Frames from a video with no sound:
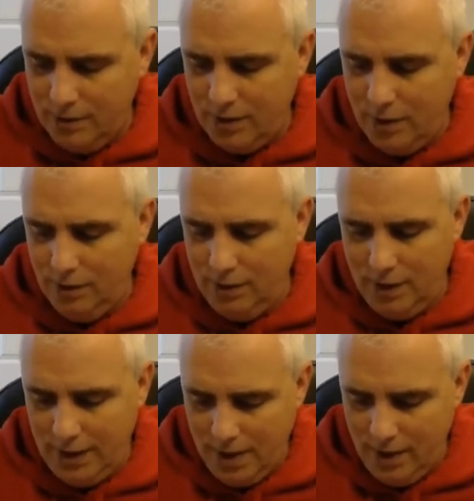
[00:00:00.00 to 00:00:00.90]

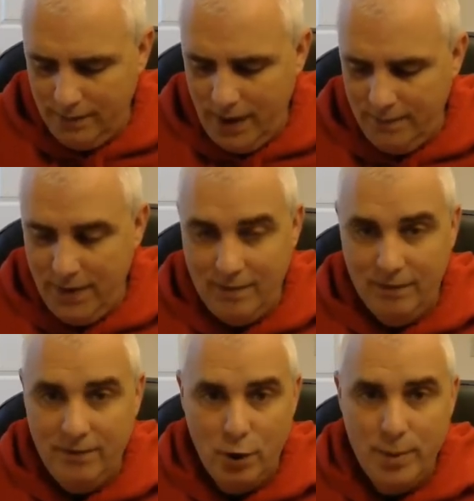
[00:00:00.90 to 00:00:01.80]
so, you know, if, if you
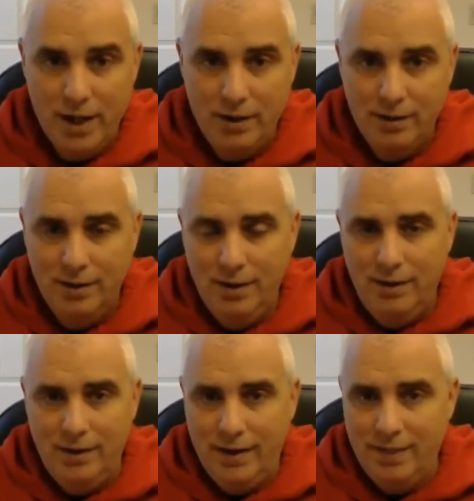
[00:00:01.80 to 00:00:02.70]
have a phobia,
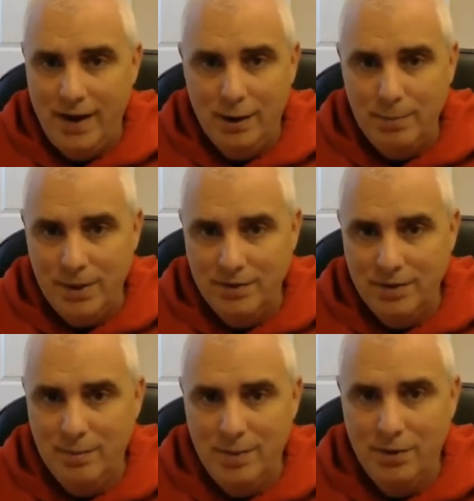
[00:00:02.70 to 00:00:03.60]
like therapy is
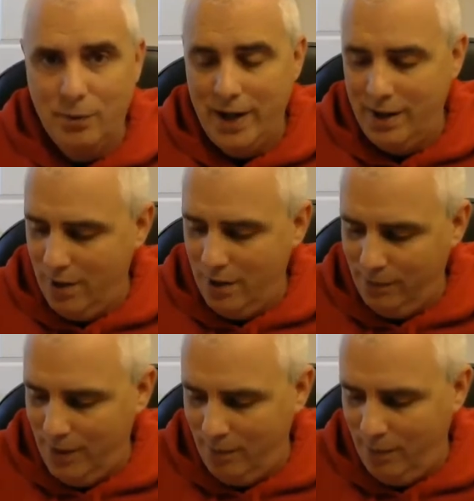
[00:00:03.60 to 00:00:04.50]
going to be the way to go
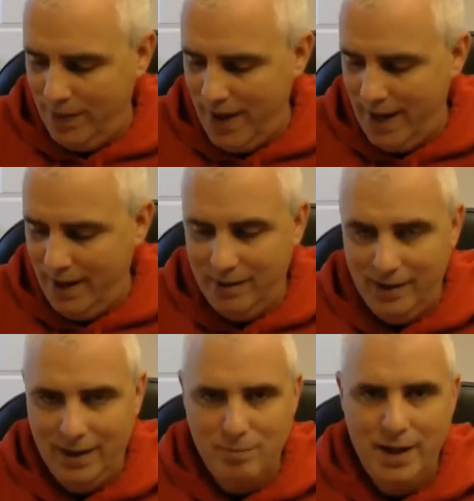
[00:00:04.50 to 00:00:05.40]
with with that
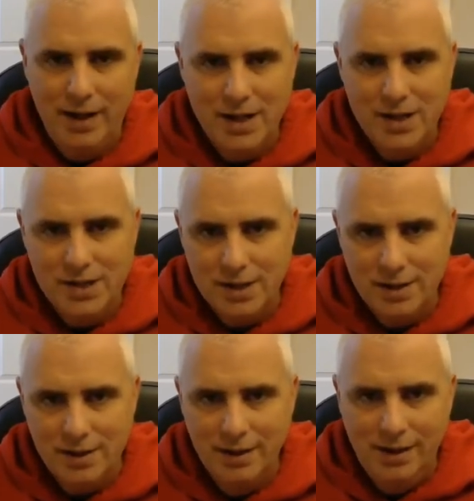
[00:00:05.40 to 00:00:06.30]
like
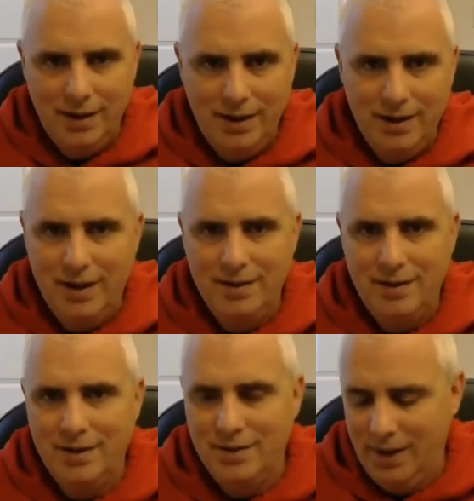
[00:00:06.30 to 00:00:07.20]
medication
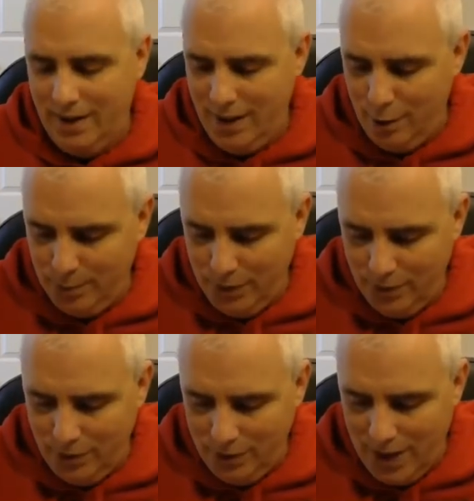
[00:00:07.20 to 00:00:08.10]
is it going to help
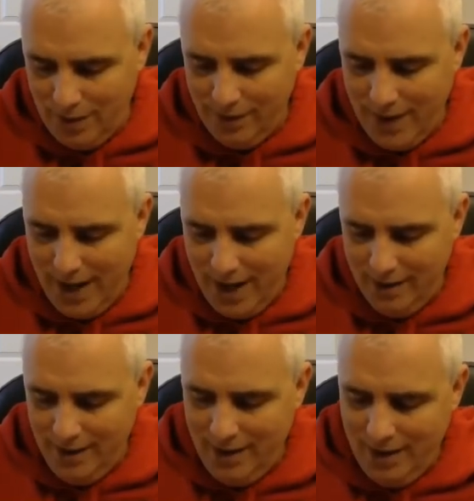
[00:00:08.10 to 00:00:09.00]
you a whole lot with that
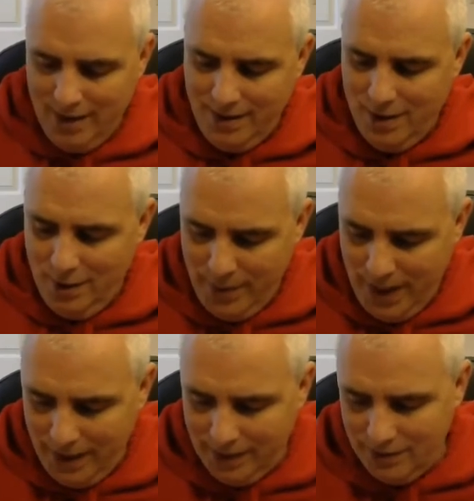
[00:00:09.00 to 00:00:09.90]
and you know the
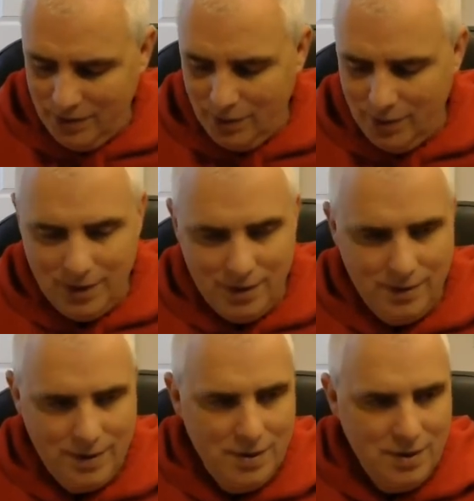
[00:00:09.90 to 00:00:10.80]
panic disorder
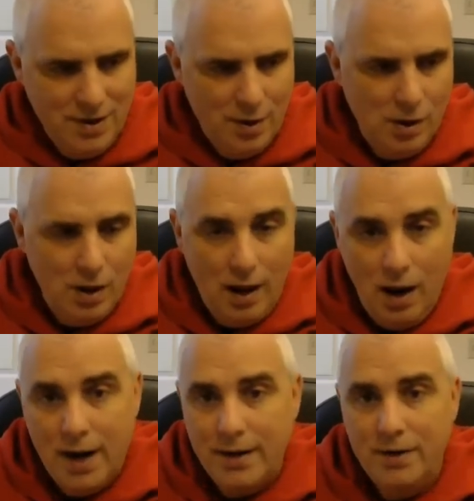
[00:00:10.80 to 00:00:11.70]
you know a
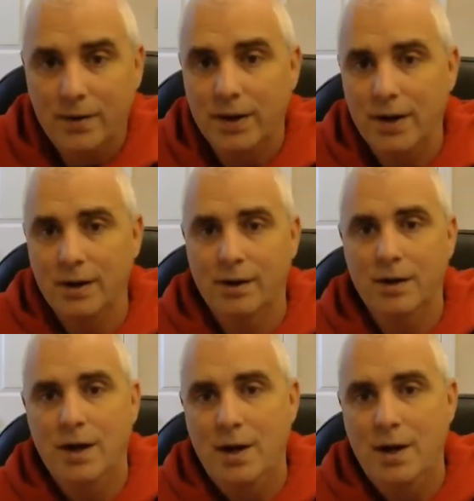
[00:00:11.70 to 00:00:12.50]
lot of you are here